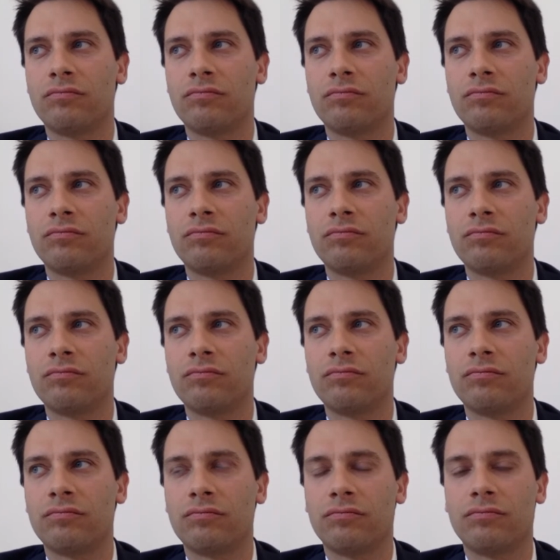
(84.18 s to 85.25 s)

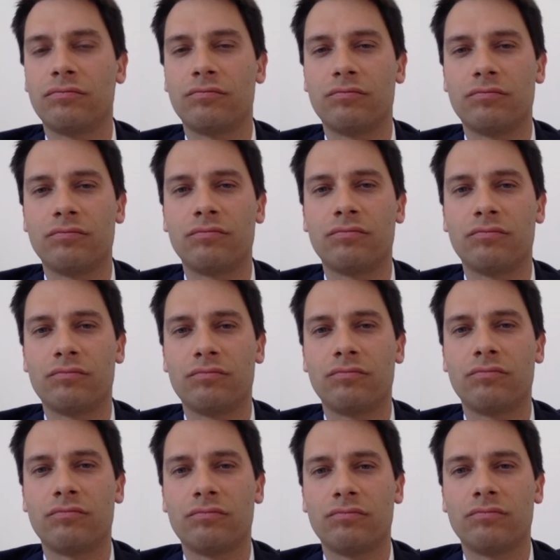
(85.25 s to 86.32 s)

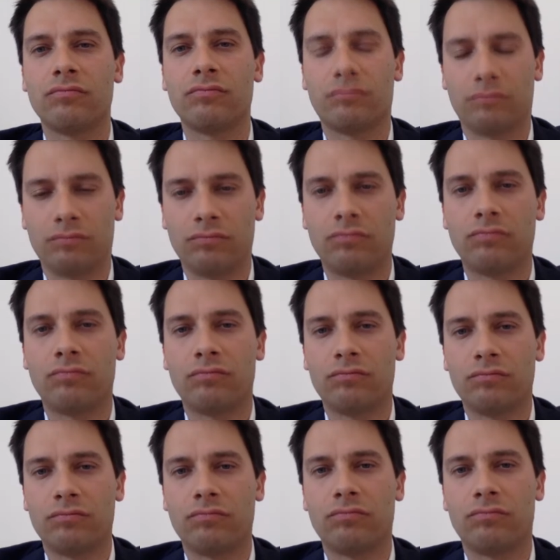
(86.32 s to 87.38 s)

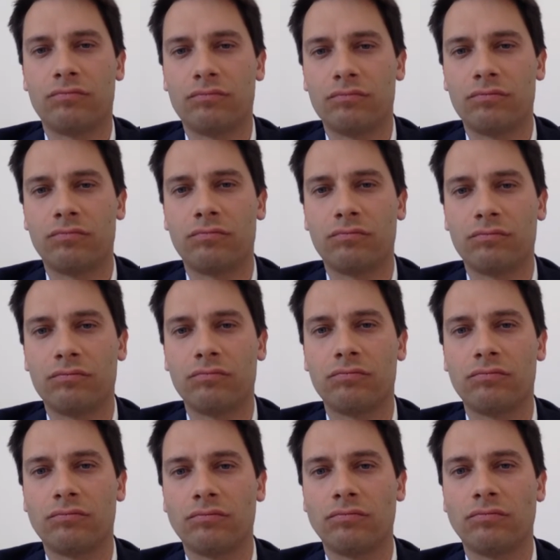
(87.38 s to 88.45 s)

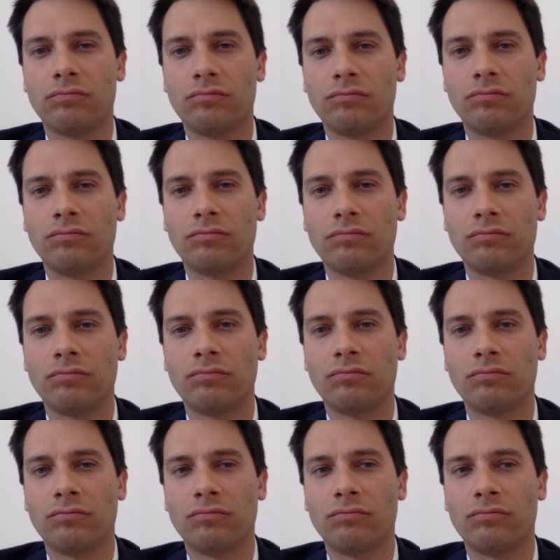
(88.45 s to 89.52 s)

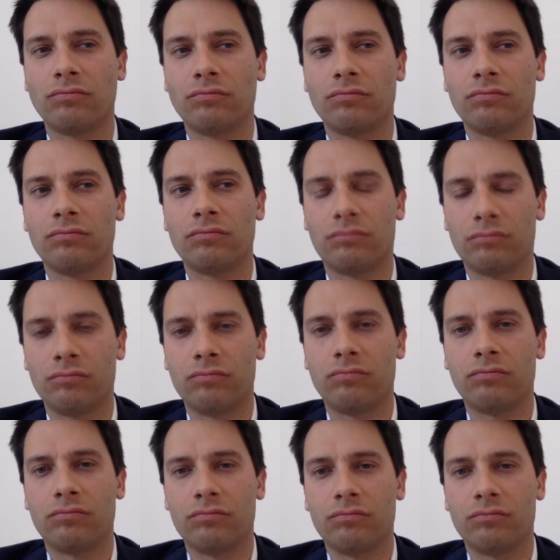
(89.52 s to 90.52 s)
(not speaking)